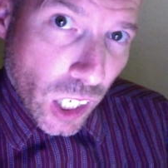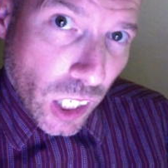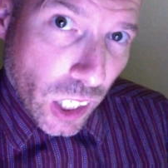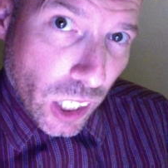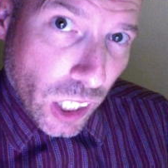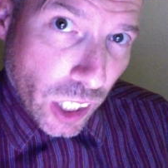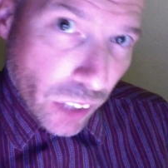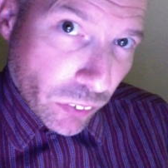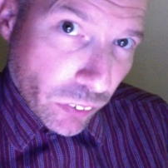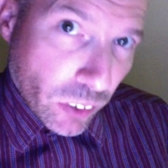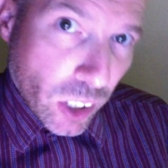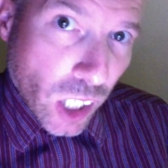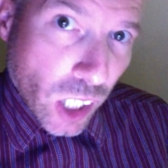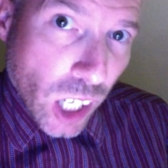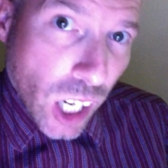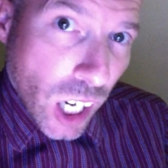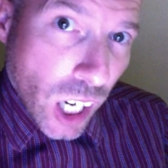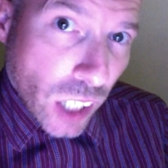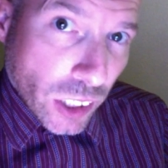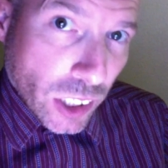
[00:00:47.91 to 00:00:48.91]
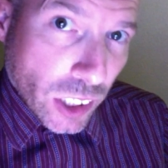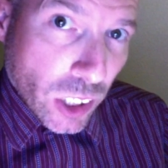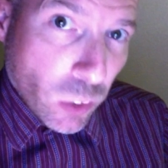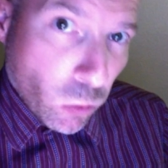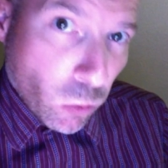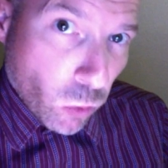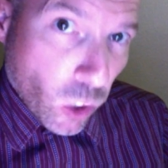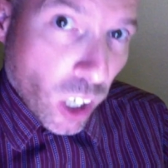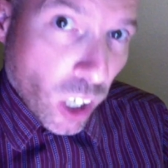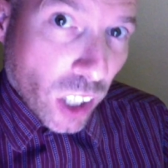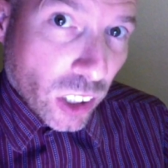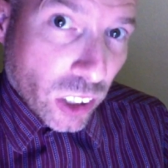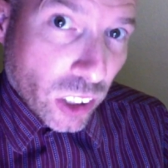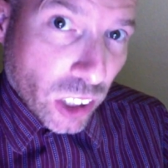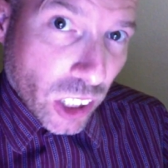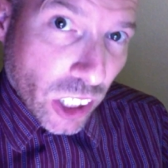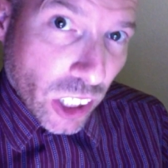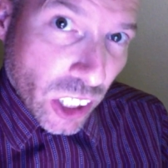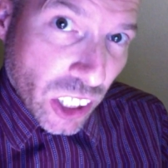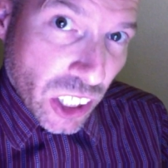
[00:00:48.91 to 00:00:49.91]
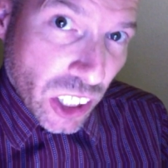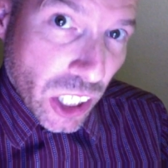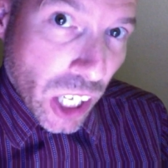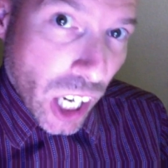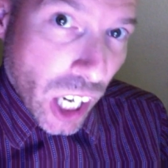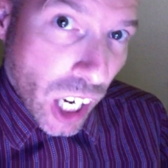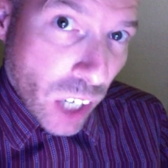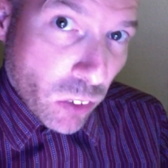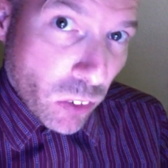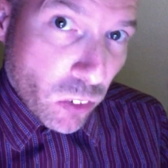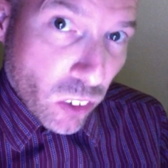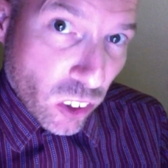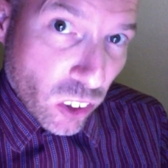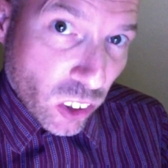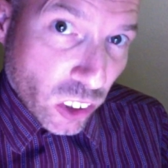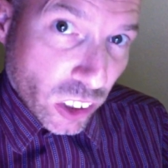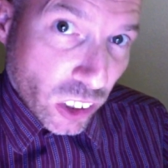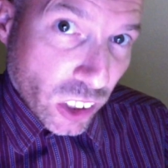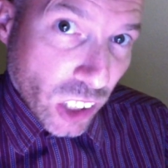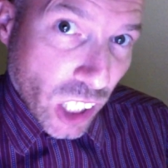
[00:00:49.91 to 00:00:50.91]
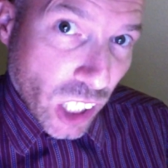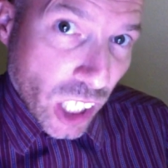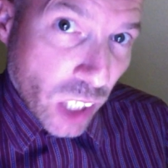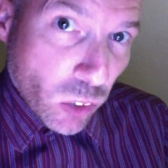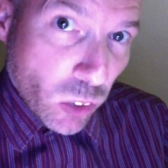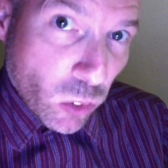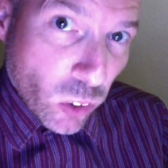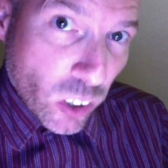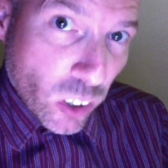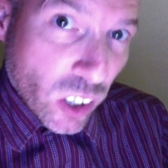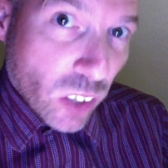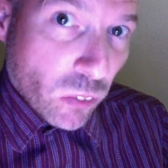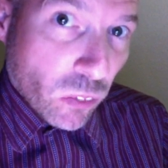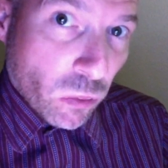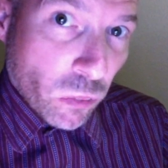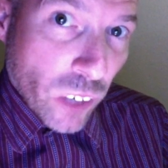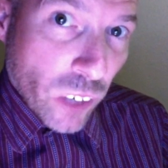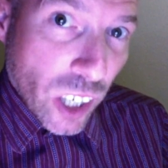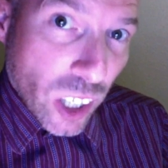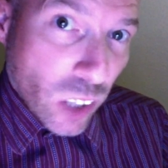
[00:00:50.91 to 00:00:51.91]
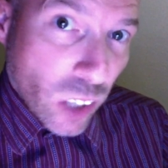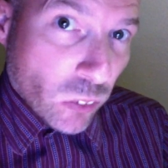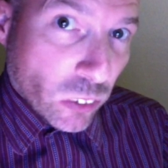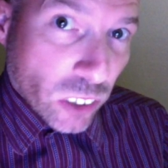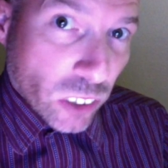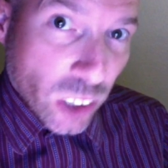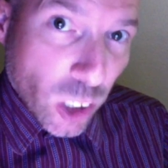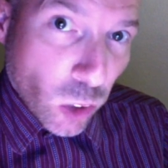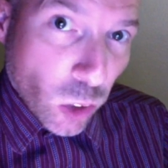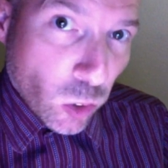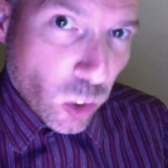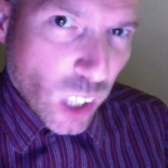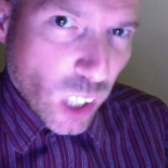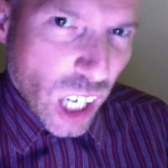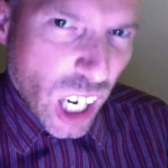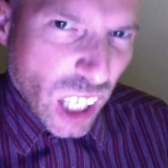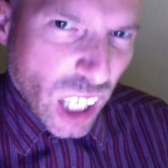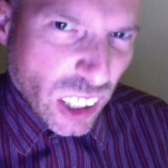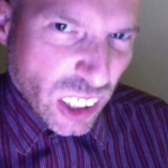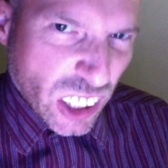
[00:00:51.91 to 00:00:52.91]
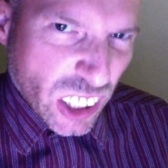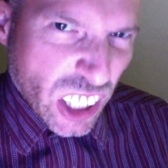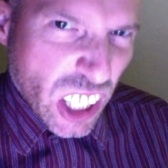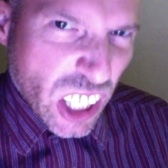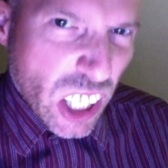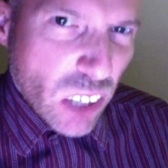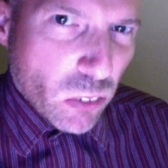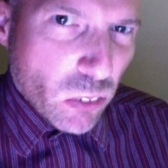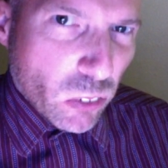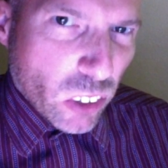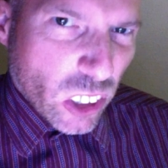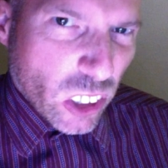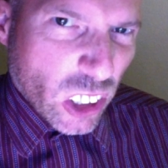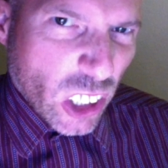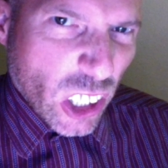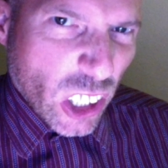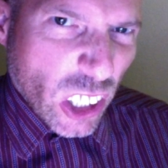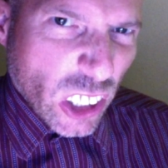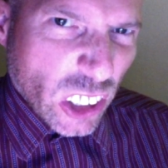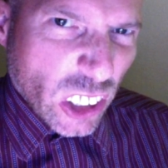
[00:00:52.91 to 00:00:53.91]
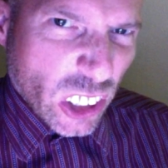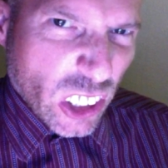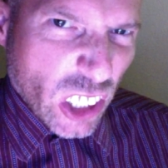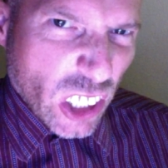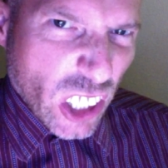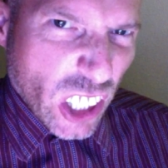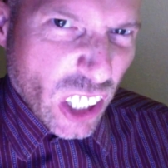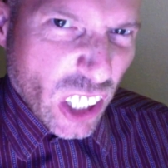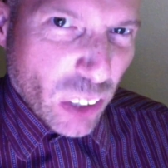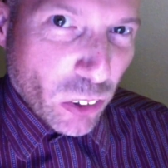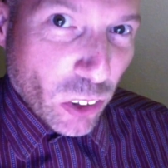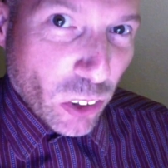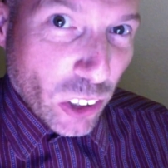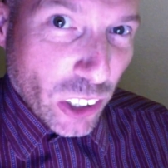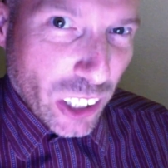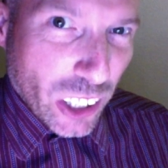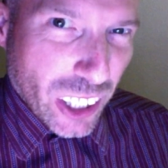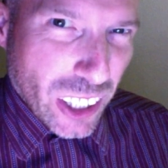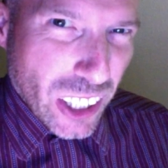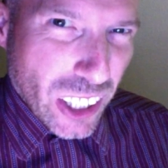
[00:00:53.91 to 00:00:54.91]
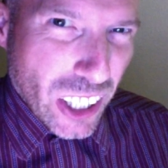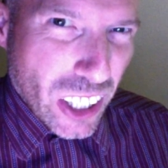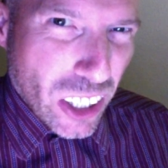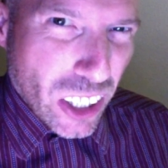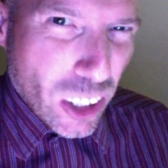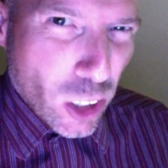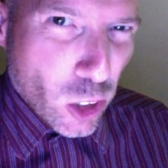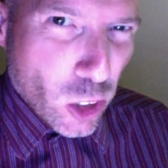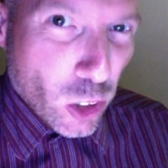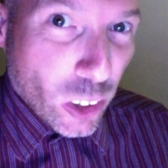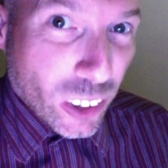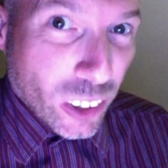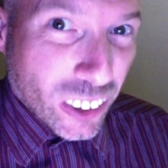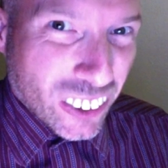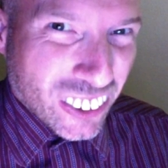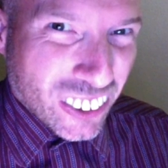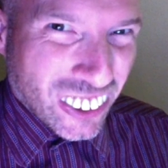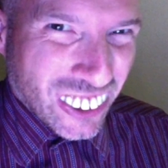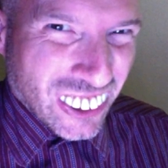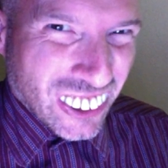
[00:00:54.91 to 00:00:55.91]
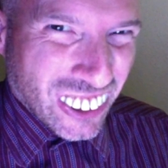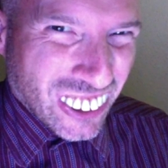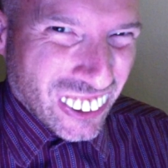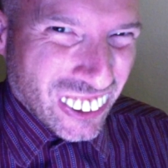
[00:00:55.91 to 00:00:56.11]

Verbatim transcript: If God didn't want us to eat animals, He wouldn't have made them so goddamn tasty, would He now?